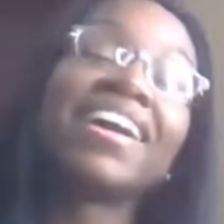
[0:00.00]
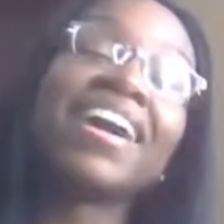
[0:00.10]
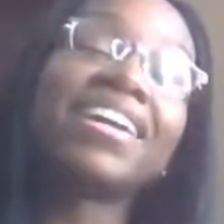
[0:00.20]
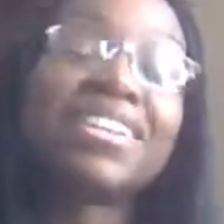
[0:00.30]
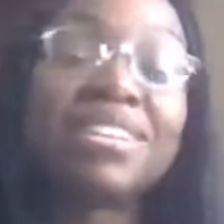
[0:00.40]

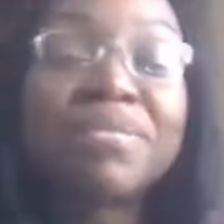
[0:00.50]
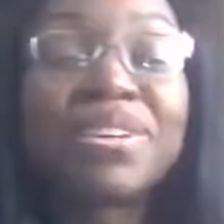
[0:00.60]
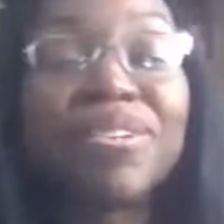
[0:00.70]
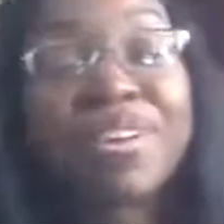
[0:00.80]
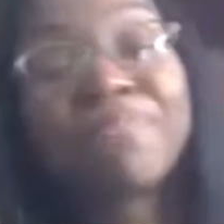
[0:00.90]
I need to be
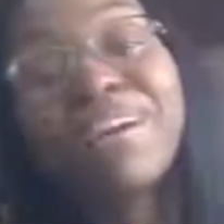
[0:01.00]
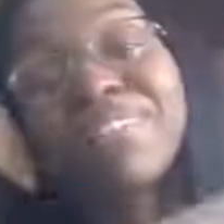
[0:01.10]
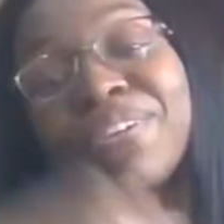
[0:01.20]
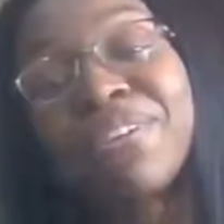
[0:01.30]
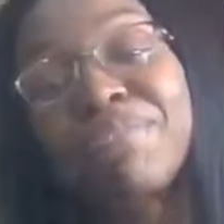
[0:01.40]
going in my
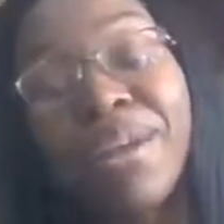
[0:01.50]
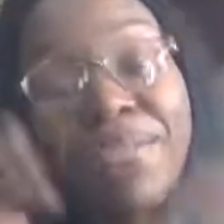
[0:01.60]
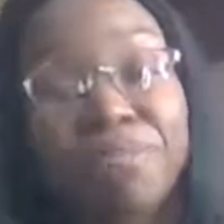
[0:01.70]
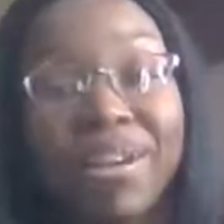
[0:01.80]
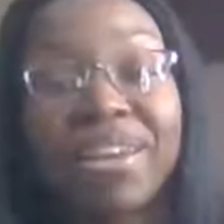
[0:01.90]
30 mark
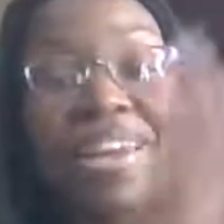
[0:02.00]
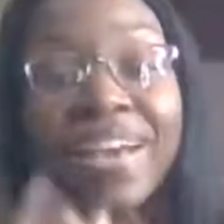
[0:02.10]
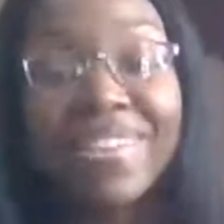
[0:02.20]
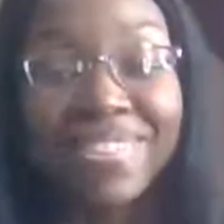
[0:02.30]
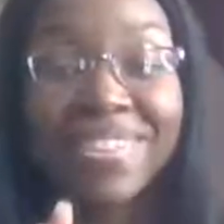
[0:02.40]
with my
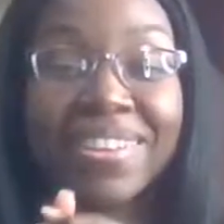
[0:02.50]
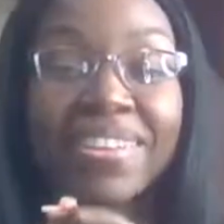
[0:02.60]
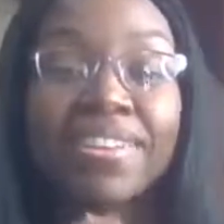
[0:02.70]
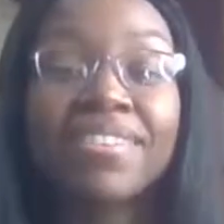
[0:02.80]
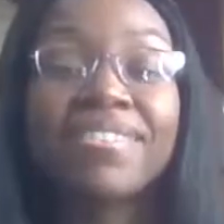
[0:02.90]

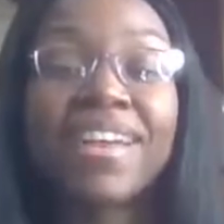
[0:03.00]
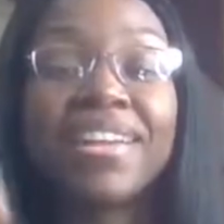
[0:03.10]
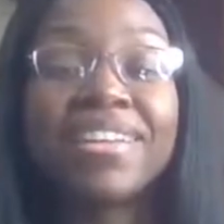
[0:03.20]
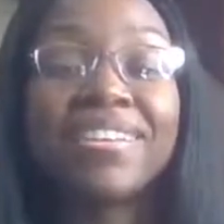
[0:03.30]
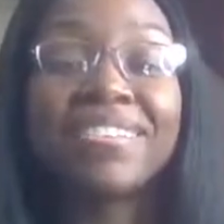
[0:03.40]
license. I
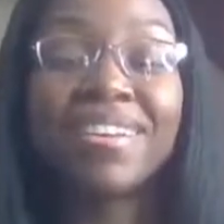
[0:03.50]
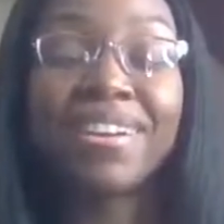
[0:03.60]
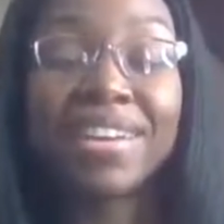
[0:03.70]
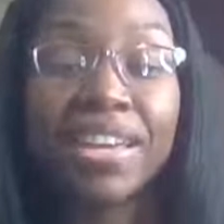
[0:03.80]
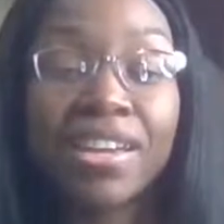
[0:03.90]
need to
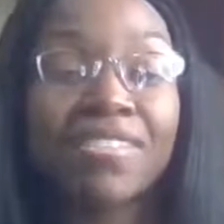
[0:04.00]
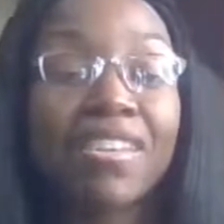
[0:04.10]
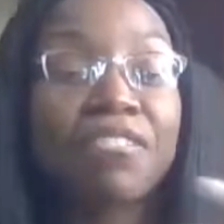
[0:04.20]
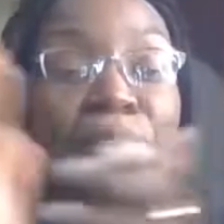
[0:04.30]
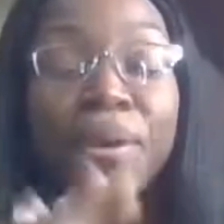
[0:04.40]
start getting this
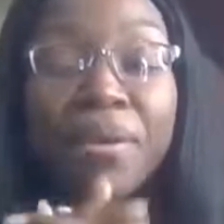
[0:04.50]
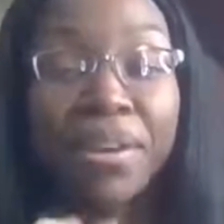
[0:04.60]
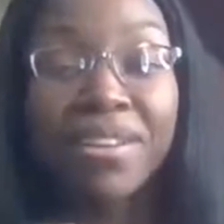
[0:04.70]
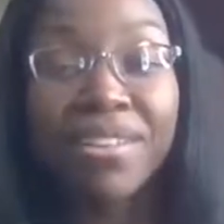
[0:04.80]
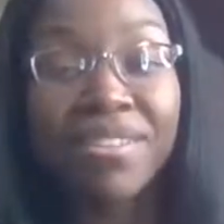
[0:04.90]

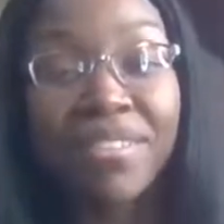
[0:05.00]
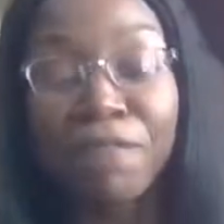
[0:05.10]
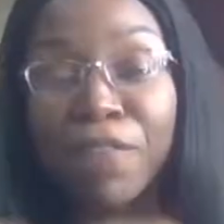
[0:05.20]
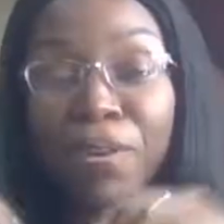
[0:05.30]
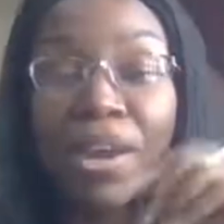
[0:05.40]
experience. I
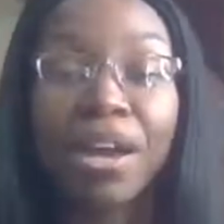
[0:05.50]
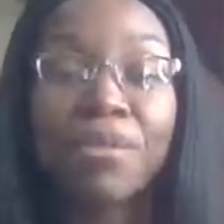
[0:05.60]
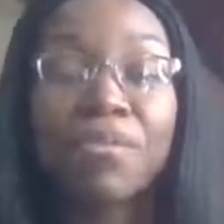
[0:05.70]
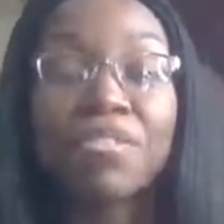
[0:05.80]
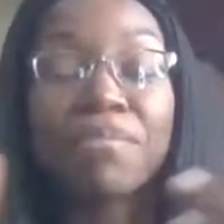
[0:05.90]
felt like I
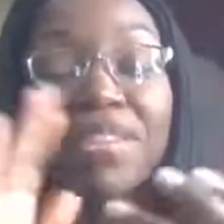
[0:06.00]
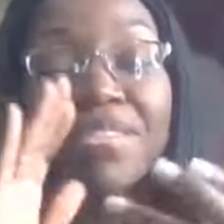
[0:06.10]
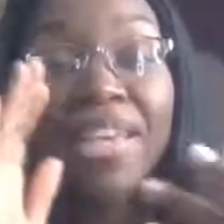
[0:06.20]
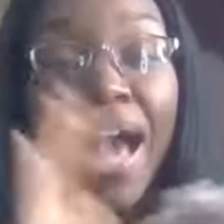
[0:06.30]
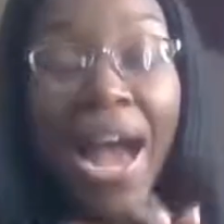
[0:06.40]
was
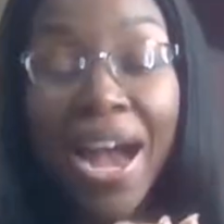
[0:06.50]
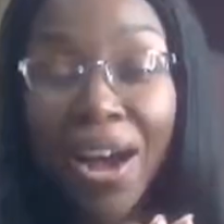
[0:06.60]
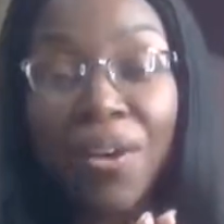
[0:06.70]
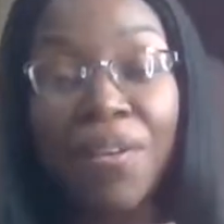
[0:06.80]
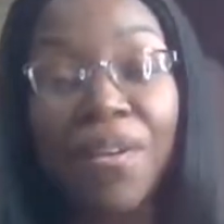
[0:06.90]
missing
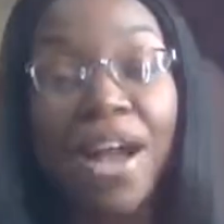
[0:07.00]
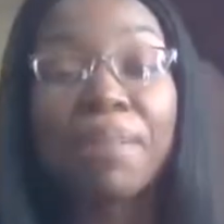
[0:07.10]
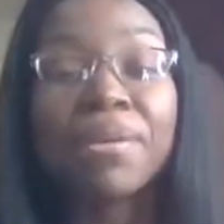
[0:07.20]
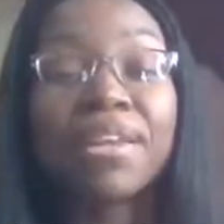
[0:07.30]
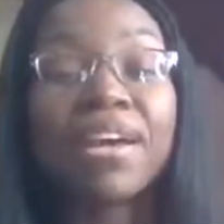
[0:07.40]
out. I've
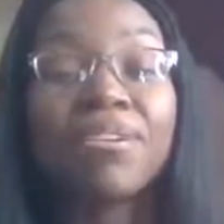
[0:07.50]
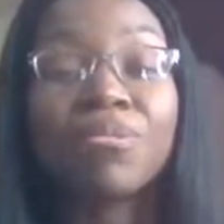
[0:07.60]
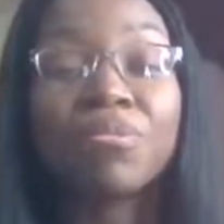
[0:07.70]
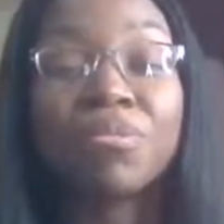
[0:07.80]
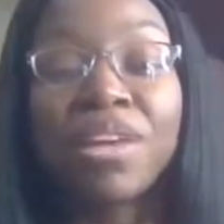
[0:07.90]
been
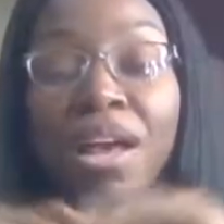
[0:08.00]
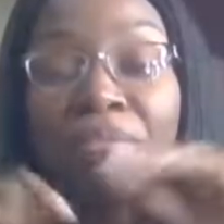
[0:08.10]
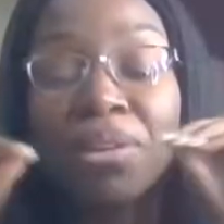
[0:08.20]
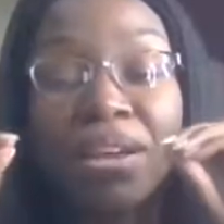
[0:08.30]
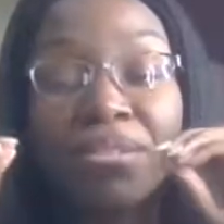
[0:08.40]
out
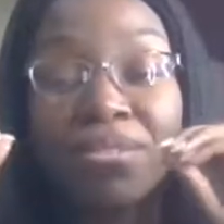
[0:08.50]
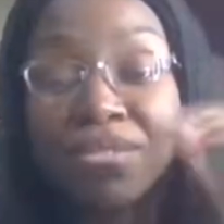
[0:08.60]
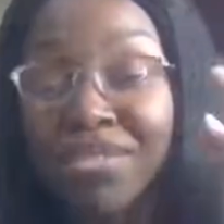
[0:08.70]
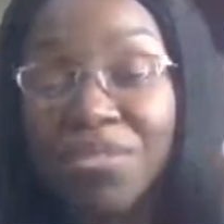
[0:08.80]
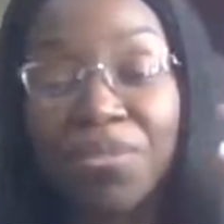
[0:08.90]

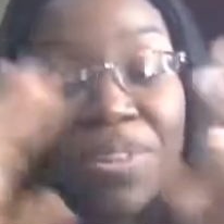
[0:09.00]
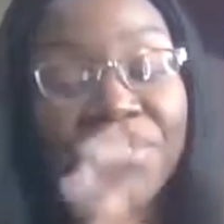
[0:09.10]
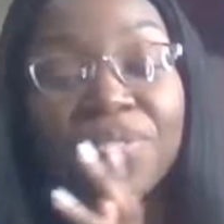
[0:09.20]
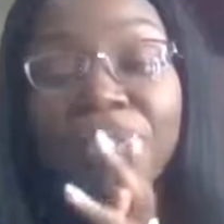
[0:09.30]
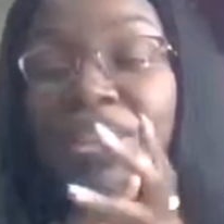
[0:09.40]
since
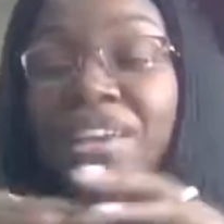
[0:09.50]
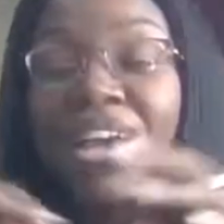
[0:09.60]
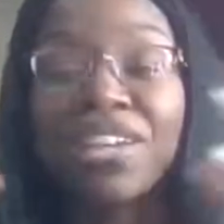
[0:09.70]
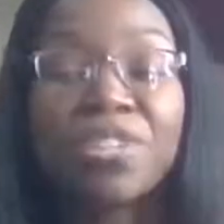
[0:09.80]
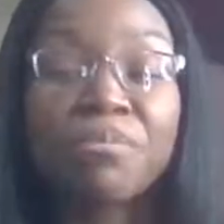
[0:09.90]
2020.
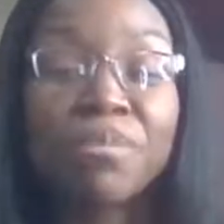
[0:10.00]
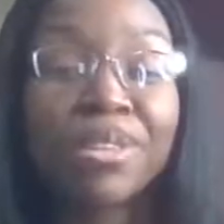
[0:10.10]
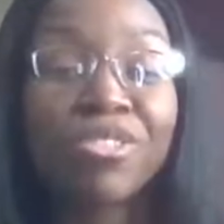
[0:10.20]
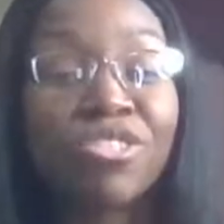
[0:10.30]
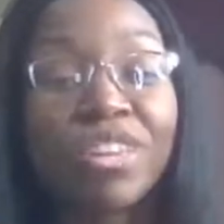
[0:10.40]
I should have
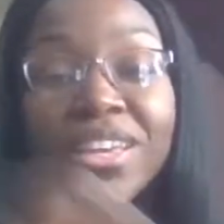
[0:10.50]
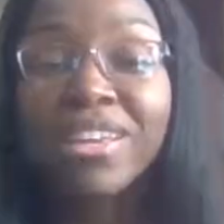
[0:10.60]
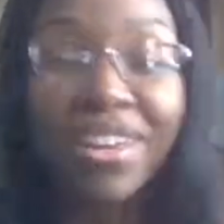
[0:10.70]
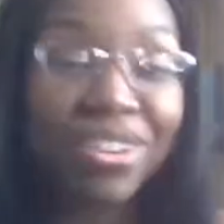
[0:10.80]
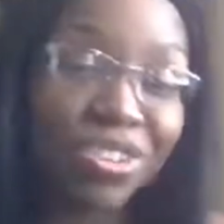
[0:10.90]
been in
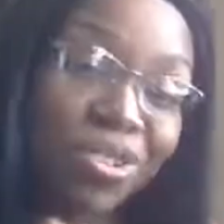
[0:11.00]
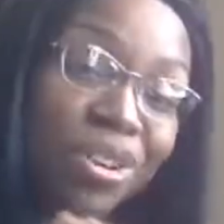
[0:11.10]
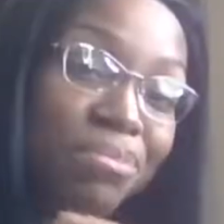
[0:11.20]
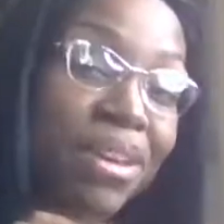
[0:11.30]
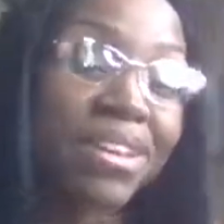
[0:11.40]
there during the
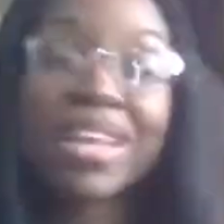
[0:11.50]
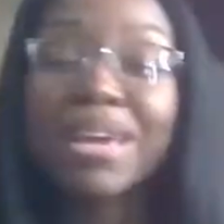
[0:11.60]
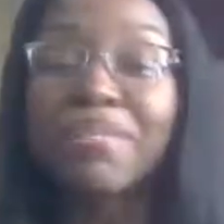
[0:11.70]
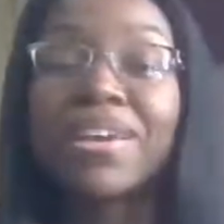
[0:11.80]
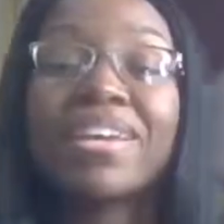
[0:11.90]

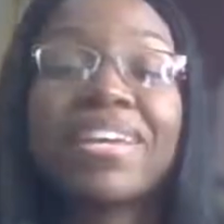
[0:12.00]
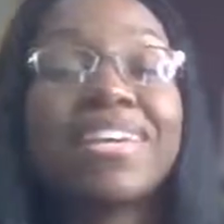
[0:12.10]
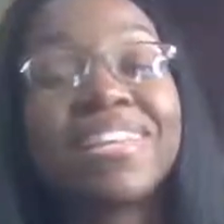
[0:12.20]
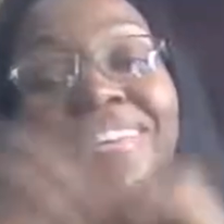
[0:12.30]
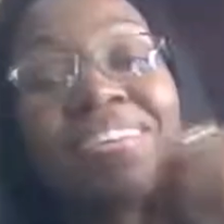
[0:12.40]
pandemic,
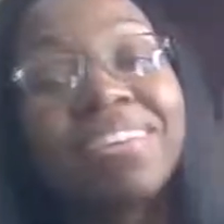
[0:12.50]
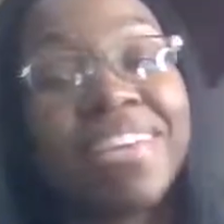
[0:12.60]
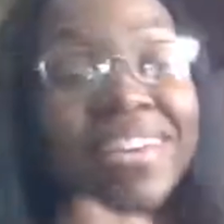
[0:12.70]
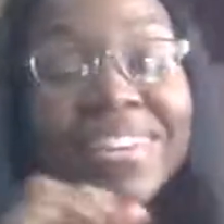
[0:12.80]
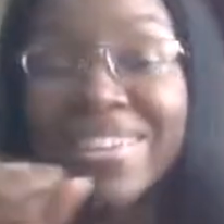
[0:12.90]
getting
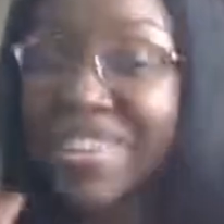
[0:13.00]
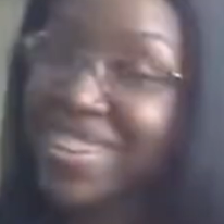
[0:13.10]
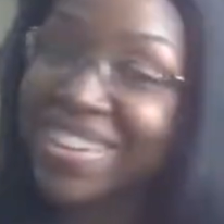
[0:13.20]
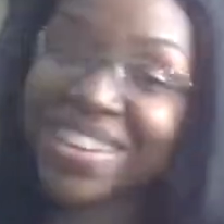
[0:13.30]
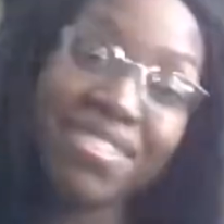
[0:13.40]
it
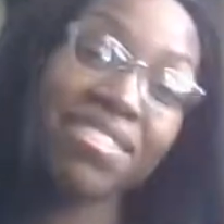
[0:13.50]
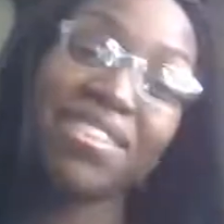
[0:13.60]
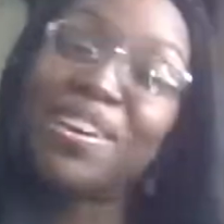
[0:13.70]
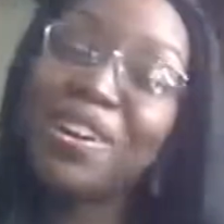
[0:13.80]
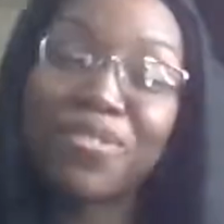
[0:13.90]
in and
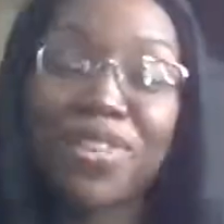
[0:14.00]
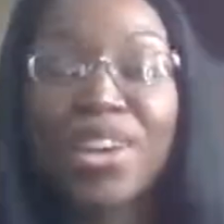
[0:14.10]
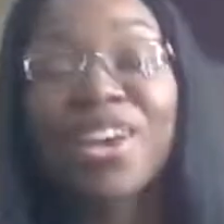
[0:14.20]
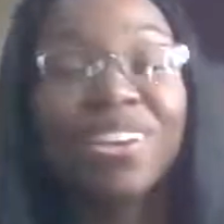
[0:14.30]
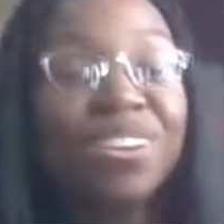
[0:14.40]
stuff.
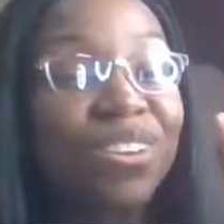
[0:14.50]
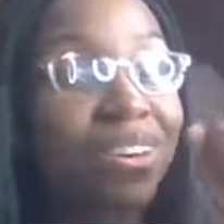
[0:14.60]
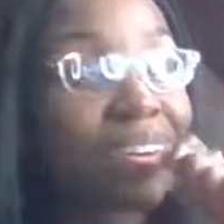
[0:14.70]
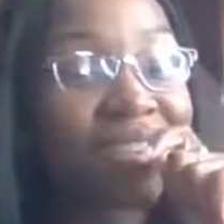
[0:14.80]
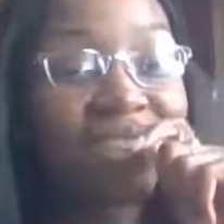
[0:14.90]

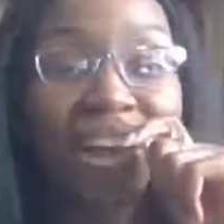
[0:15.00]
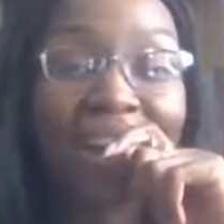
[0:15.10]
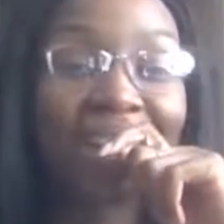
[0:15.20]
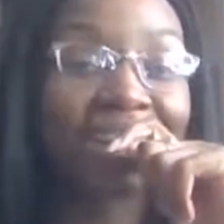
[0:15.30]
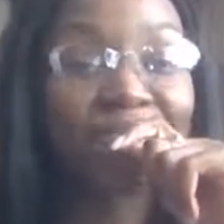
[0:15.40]

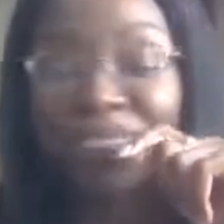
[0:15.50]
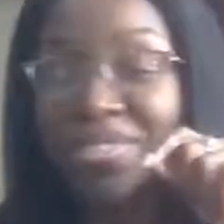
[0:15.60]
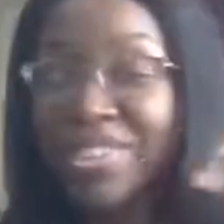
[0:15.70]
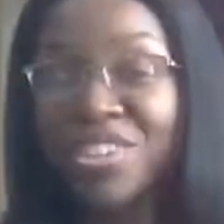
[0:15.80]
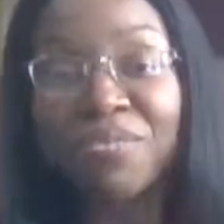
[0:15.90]
Like
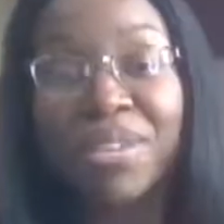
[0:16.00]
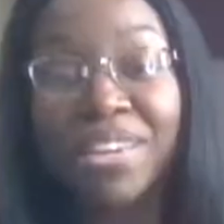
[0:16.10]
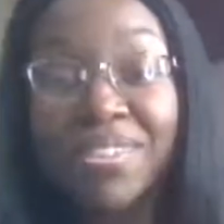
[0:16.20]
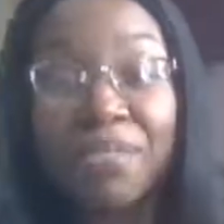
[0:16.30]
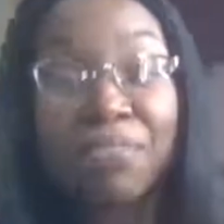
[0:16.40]
this should be
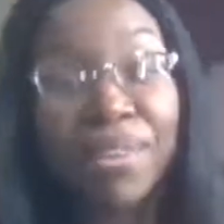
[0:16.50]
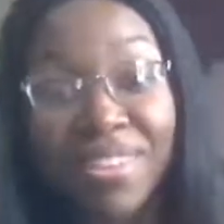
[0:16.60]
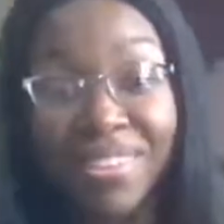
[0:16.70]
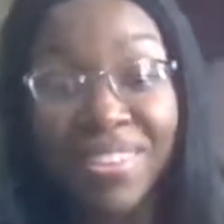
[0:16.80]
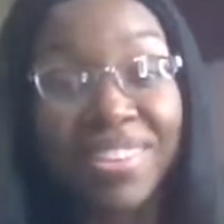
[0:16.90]
easy
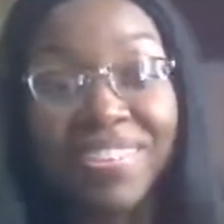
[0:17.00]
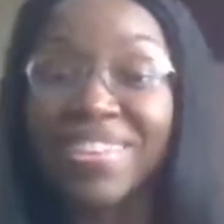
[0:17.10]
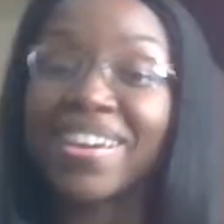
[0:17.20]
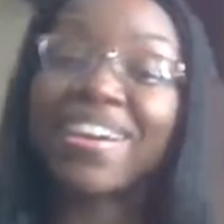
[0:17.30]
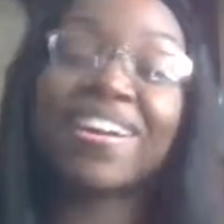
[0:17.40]
peasy this
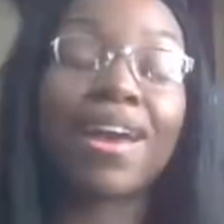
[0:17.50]
year.